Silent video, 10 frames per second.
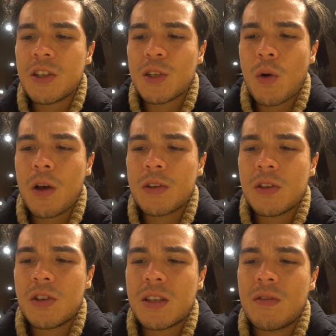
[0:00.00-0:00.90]
as well,
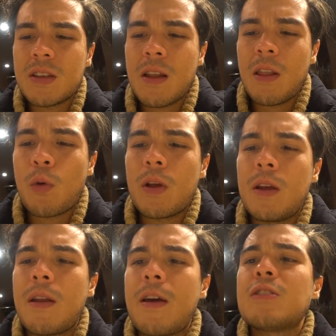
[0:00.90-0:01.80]
so it just gives it a
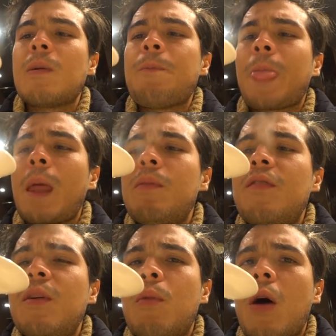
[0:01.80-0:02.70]
really nice
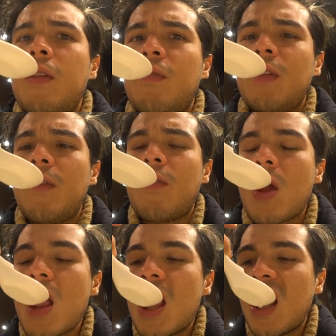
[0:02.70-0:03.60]
beefy brothy flavor.
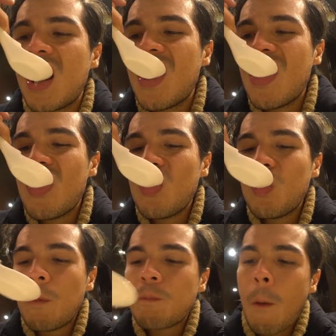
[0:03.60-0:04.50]

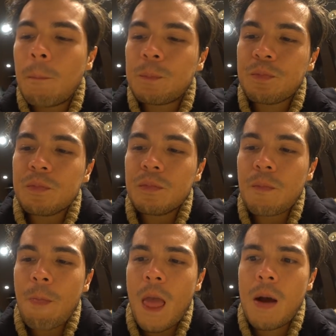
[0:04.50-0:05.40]

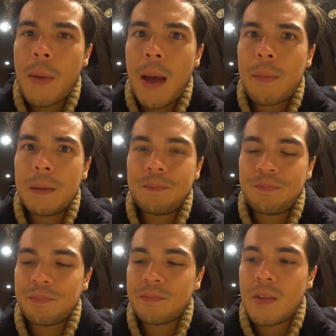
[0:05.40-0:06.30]
I'm happy.
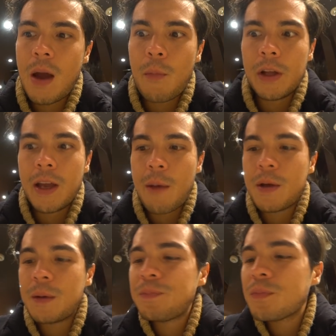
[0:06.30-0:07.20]
I'm really happy.